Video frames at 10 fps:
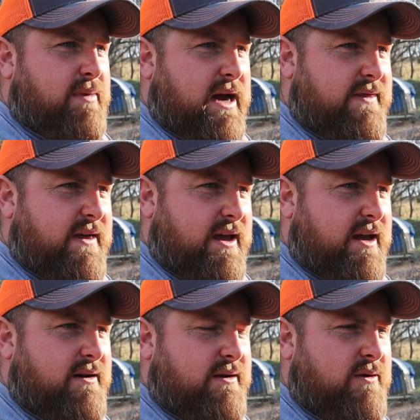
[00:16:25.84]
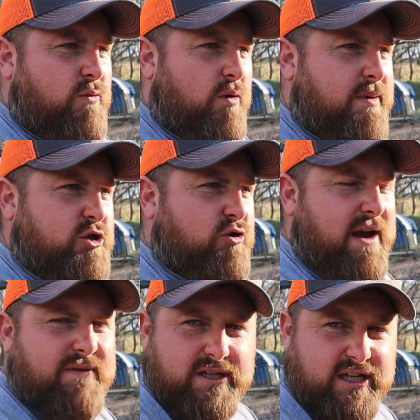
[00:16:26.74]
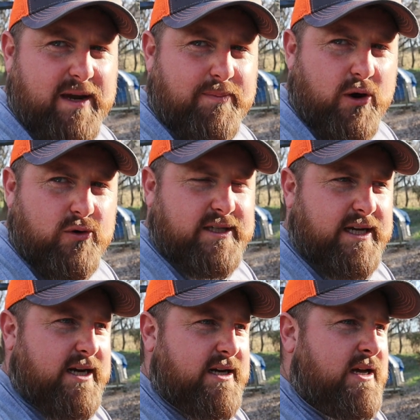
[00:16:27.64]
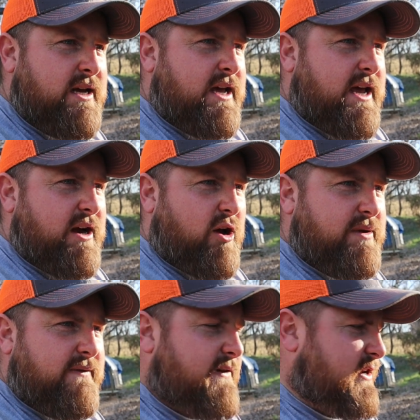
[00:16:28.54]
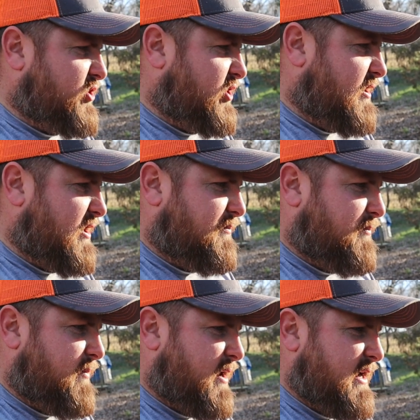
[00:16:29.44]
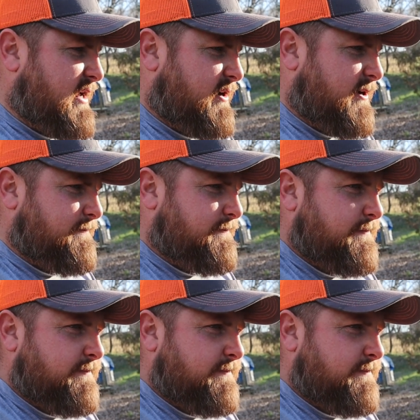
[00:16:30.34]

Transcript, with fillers: by then we'll be driving T-post in and I'll be finishing up my, um,